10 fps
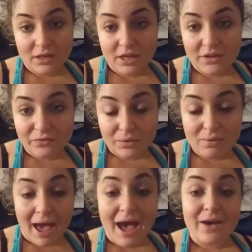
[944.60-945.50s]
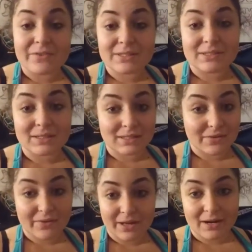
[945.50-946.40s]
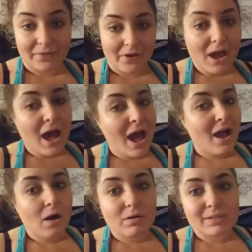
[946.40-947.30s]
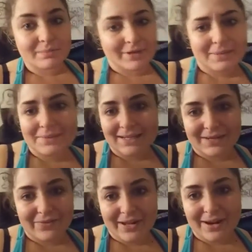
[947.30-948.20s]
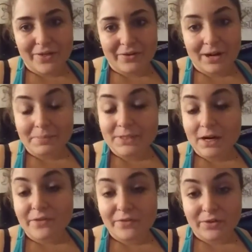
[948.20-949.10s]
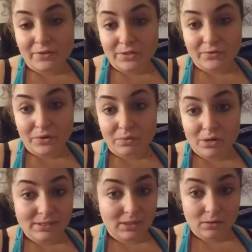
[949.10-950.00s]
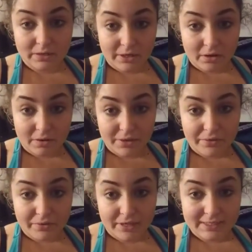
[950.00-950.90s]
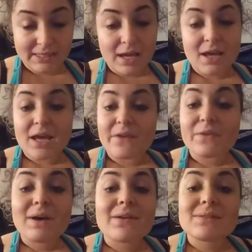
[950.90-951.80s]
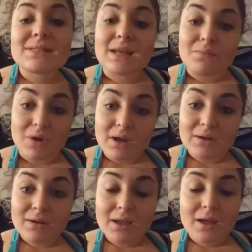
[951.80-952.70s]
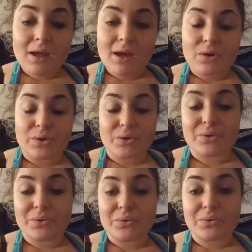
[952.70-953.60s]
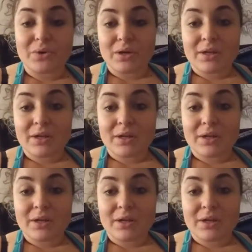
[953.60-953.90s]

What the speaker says: If you have a significant other, I always bring up significant other, and I'm sorry for those of you who are single that are going through this. If you have someone who